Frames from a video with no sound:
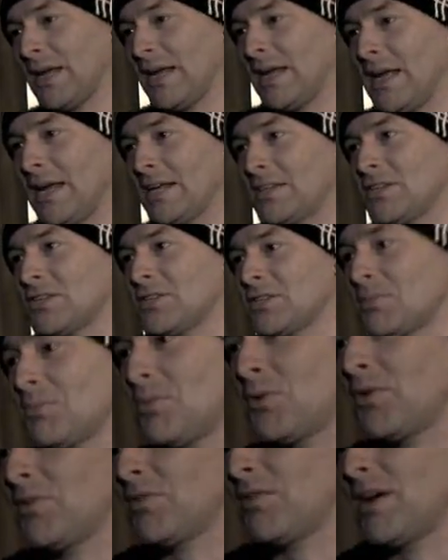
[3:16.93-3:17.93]
It's just a
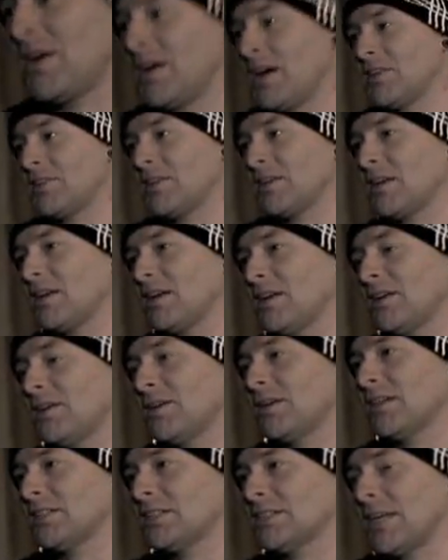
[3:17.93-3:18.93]
more of I think
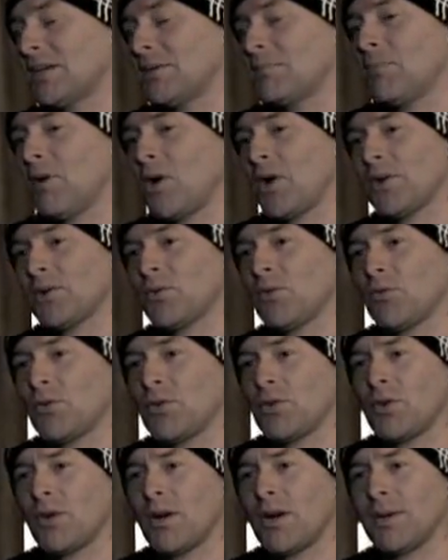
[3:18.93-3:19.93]
a state of mind
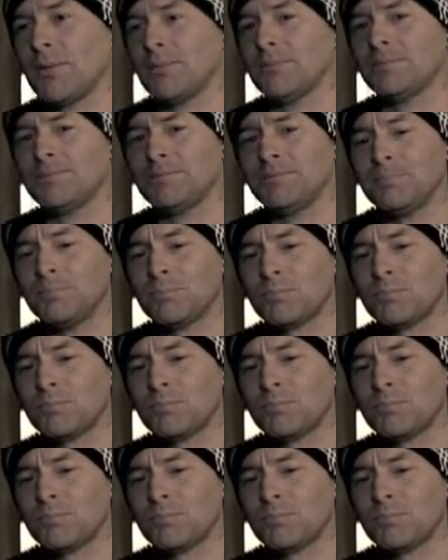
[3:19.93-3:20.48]
over a